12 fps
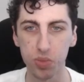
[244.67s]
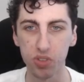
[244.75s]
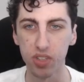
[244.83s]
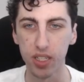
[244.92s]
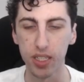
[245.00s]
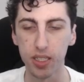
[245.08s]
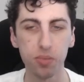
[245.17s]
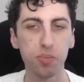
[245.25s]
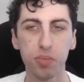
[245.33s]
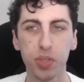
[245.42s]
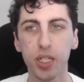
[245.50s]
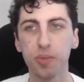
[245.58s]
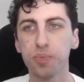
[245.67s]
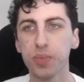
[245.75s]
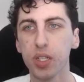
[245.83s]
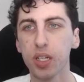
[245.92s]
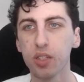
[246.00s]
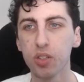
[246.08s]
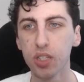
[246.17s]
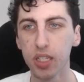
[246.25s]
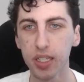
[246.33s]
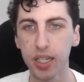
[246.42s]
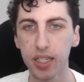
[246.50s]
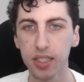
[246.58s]
be fine. But
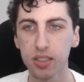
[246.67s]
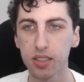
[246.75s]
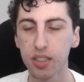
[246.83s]
looking at